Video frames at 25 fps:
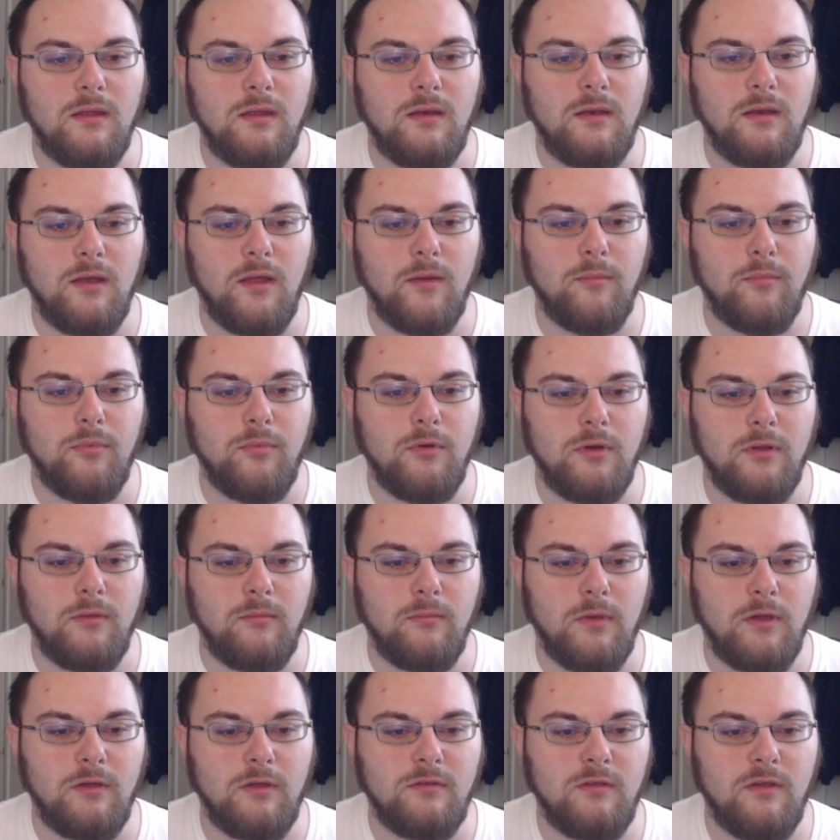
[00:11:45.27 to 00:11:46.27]
Not putting
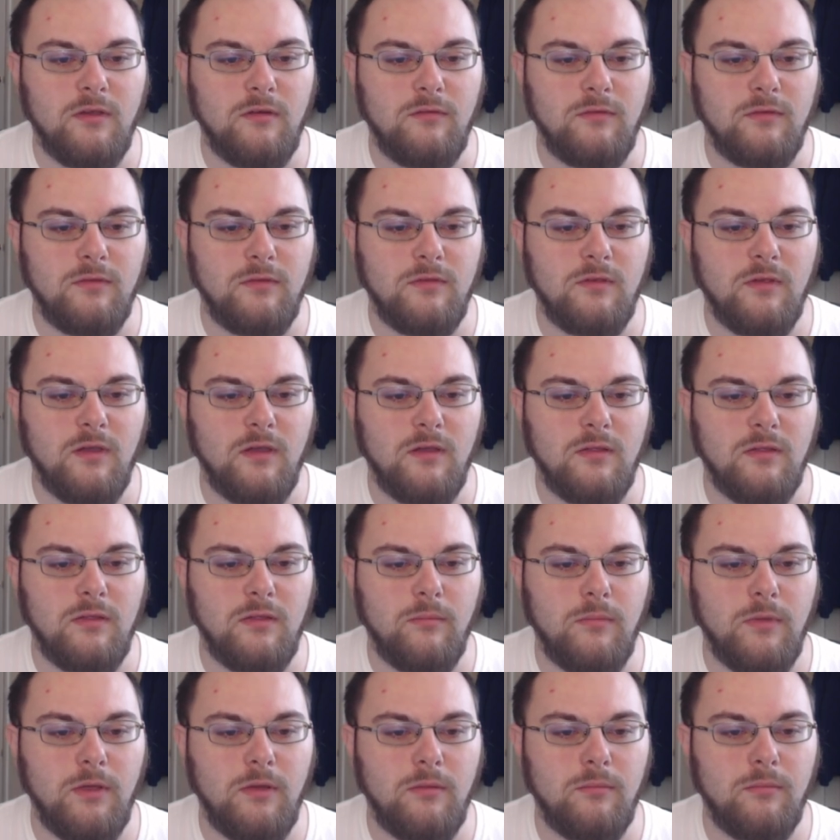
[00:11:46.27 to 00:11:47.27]
myself inside the
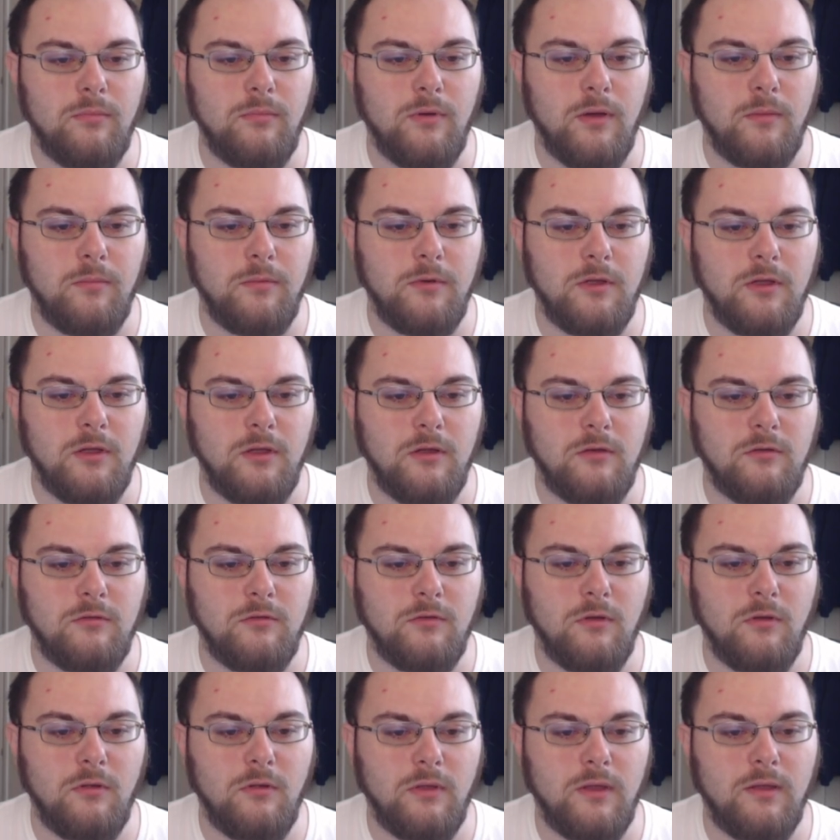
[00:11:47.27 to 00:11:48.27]
meat puppet and
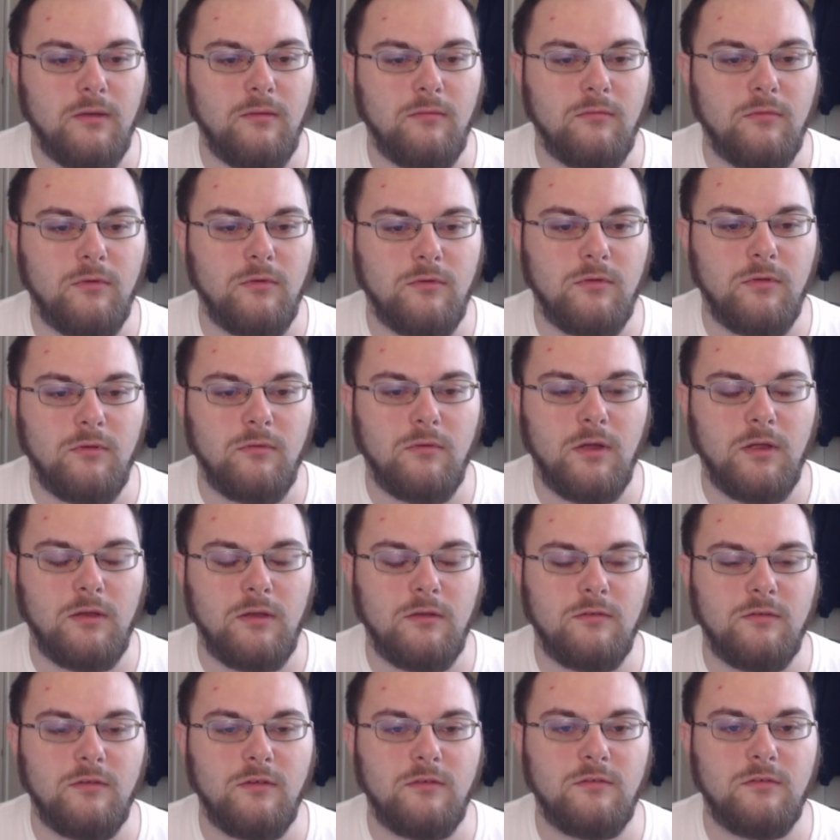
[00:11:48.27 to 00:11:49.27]
controlling it was the right
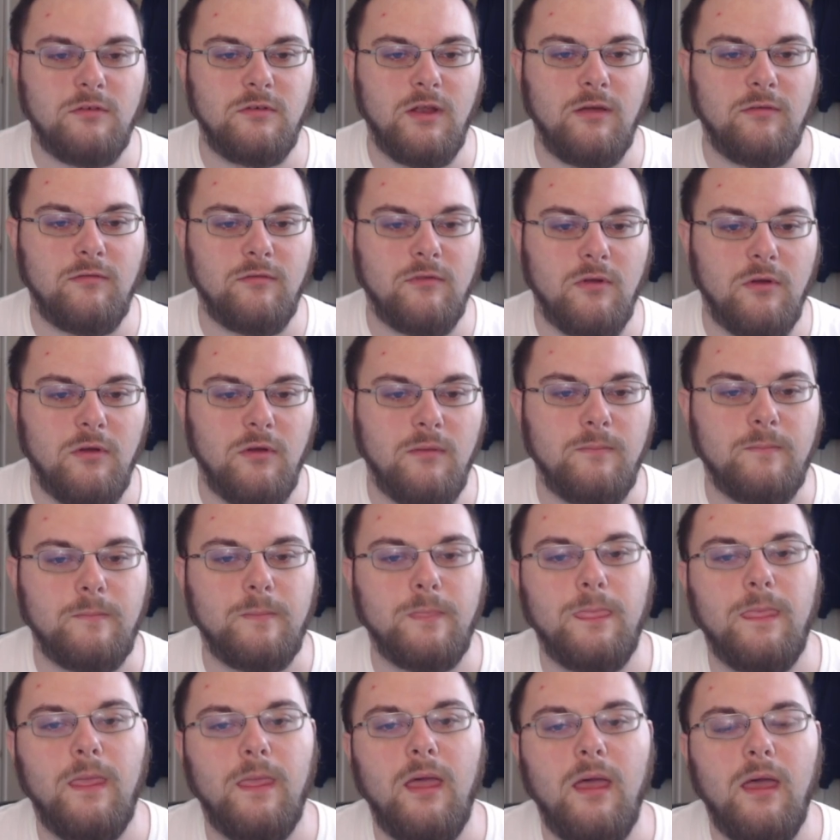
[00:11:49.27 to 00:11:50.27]
decision after all.
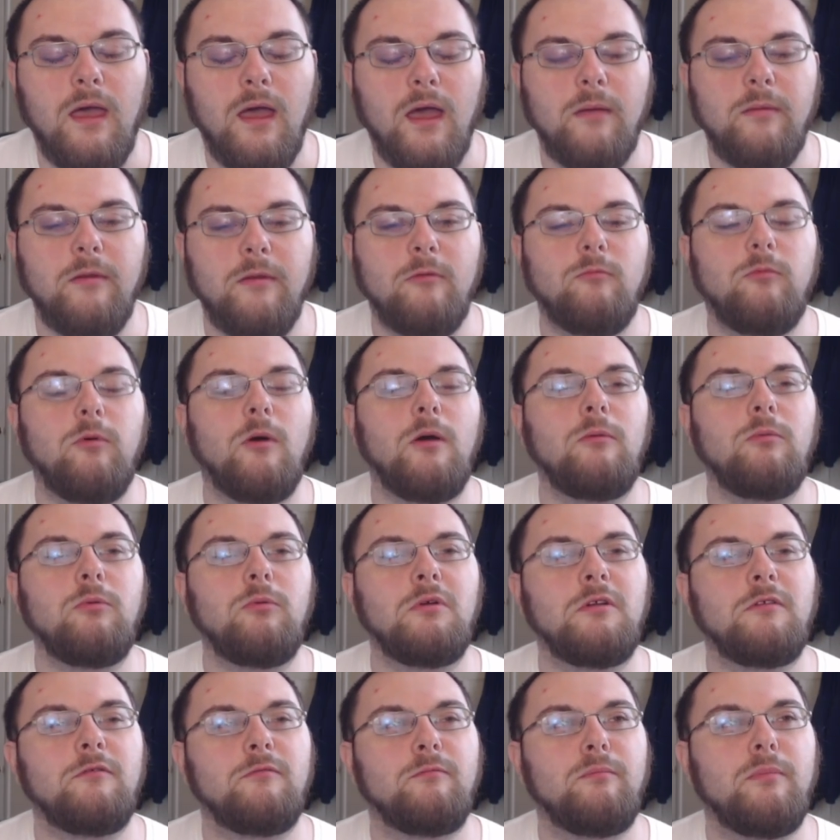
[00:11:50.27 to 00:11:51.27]
I mean, what
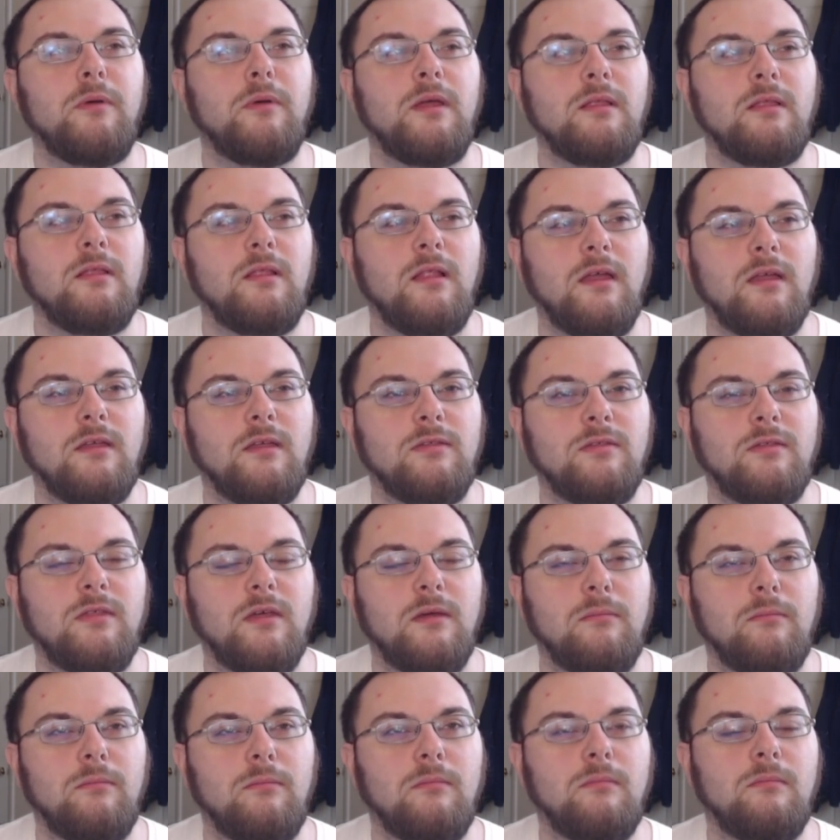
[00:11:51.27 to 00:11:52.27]
would have been like
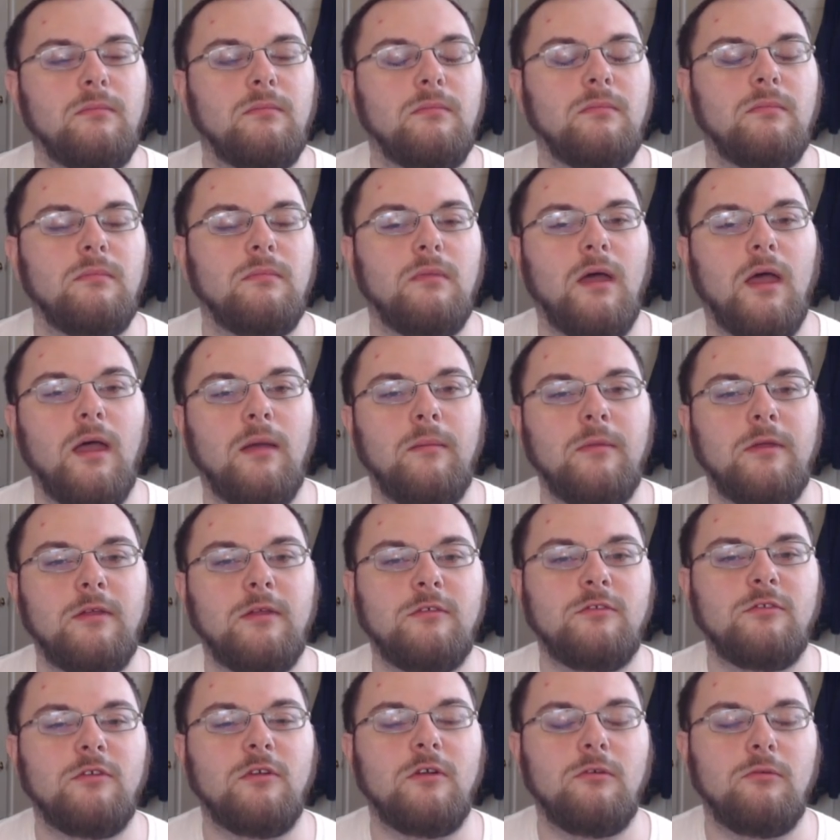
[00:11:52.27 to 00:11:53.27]
the. I mean,
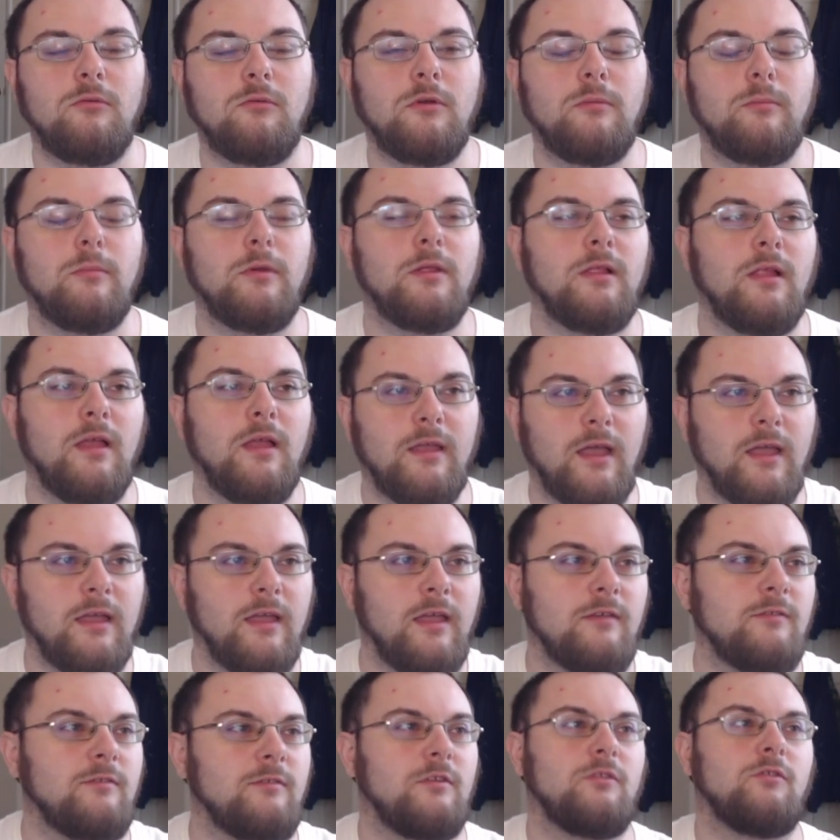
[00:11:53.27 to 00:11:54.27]
sure, it would have been like, I
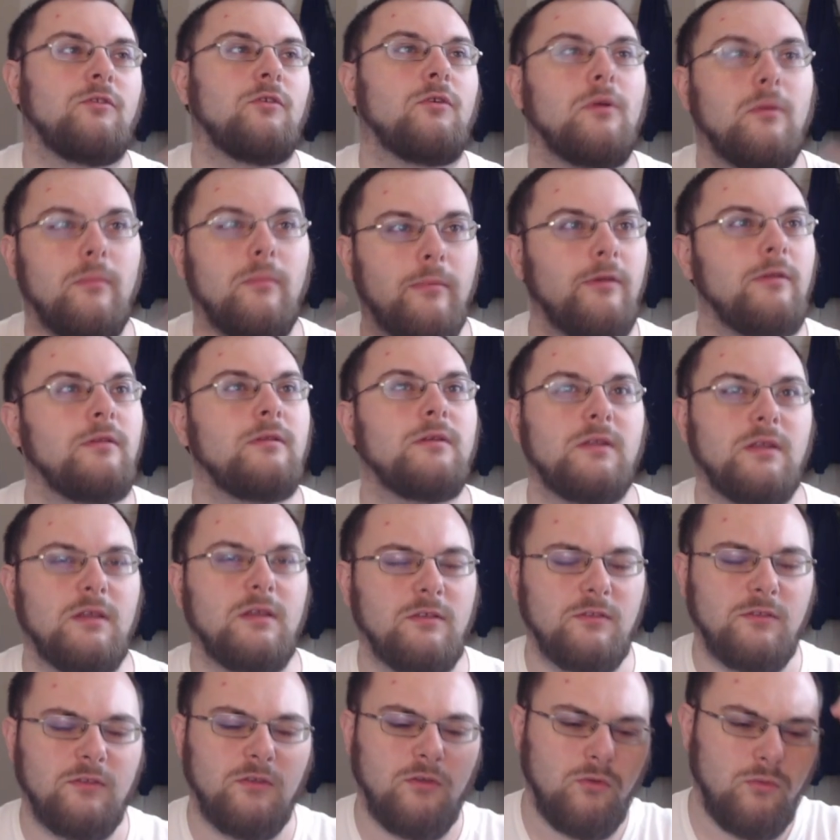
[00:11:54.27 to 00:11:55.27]
guess, a durability
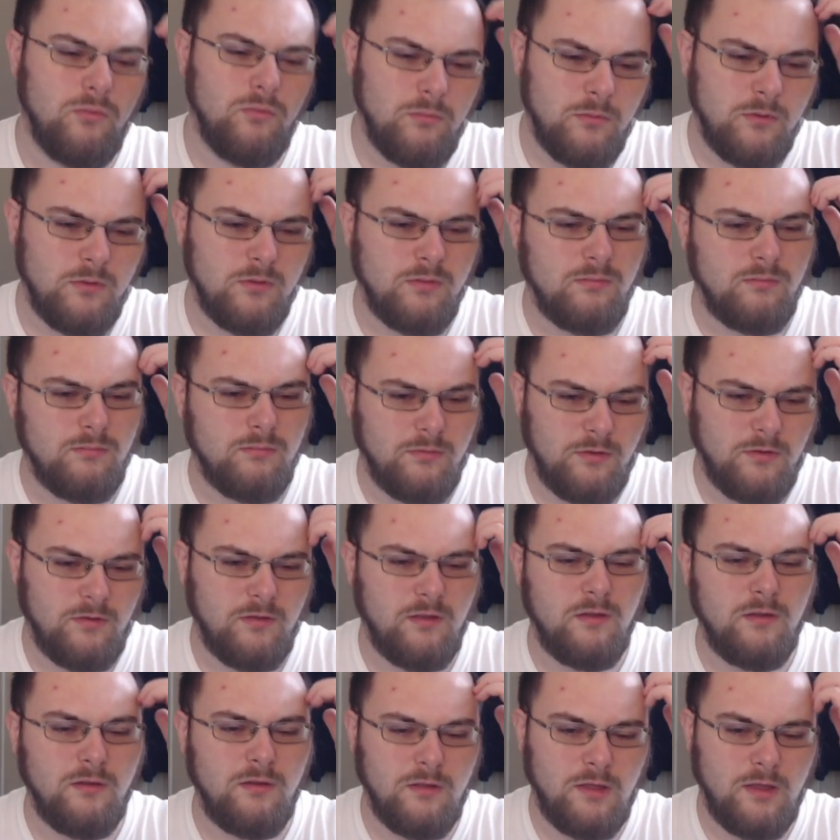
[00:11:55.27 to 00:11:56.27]
suit, but
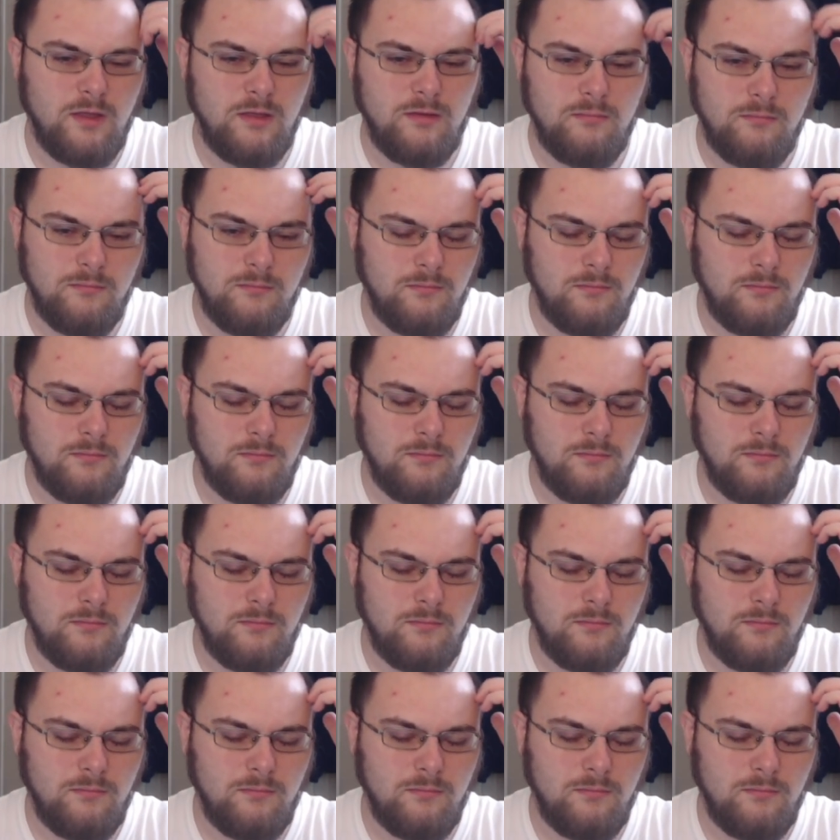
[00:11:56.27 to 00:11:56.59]
still, like,